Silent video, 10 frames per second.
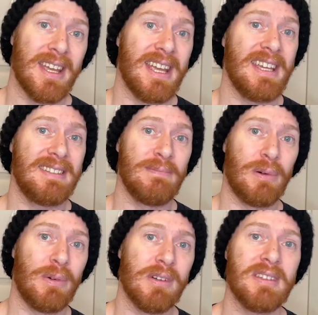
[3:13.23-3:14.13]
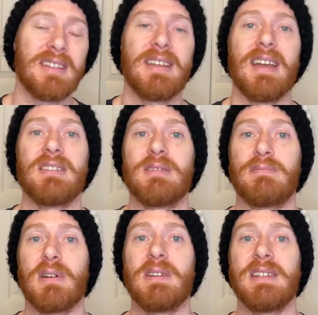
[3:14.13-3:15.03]
It is important to get some
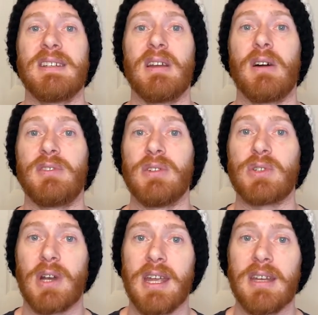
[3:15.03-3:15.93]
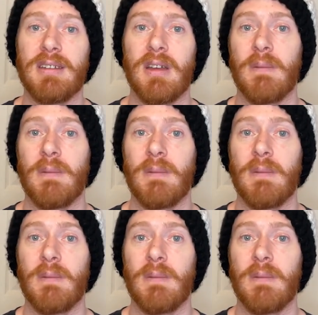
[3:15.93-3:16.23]
protein in after you train,